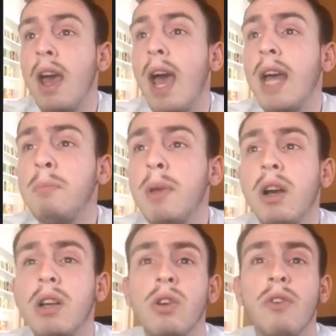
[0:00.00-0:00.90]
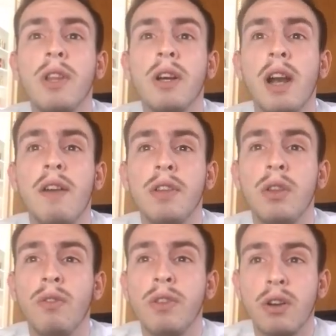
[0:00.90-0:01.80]
and because of the
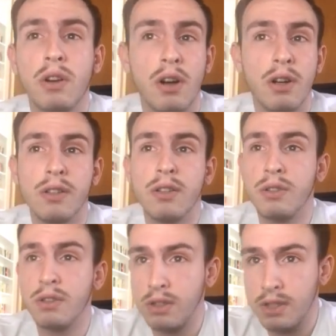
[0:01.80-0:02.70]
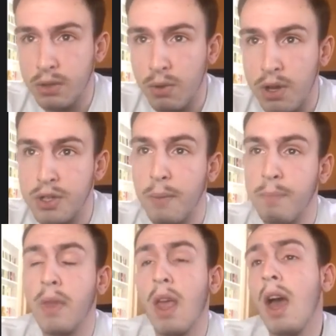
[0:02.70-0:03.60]
gravity of the current situation.
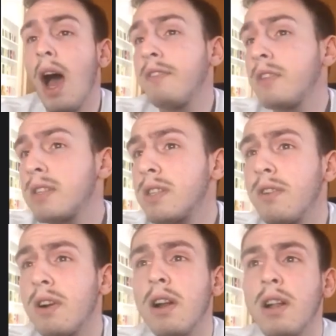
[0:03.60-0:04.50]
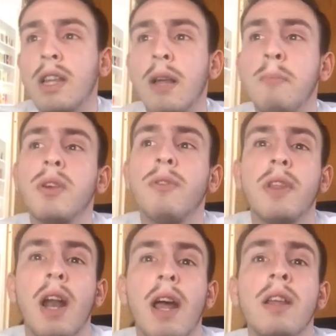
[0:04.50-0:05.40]
After several attempts of
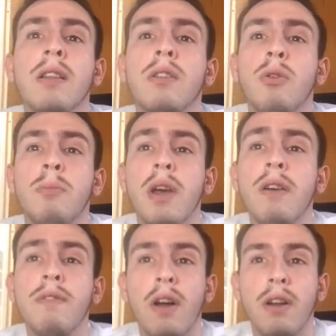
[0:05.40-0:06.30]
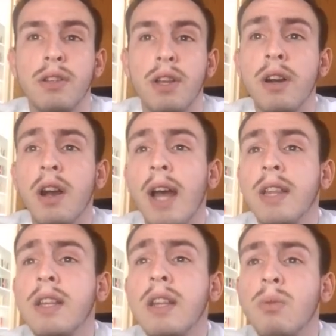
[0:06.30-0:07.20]
trying to be a volunteer, I
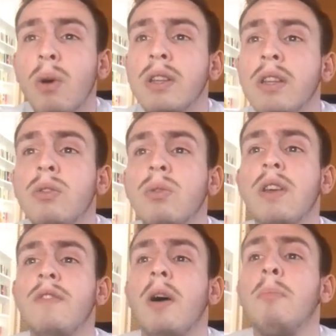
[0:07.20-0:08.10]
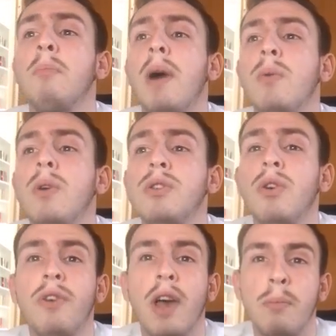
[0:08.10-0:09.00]
didn't want to give up my wish
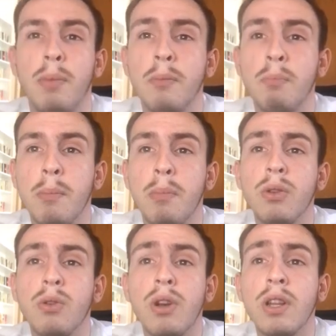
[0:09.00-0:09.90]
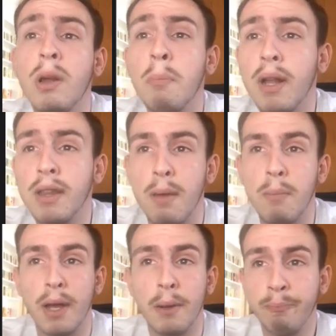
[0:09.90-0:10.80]
of helping people during the pandemic.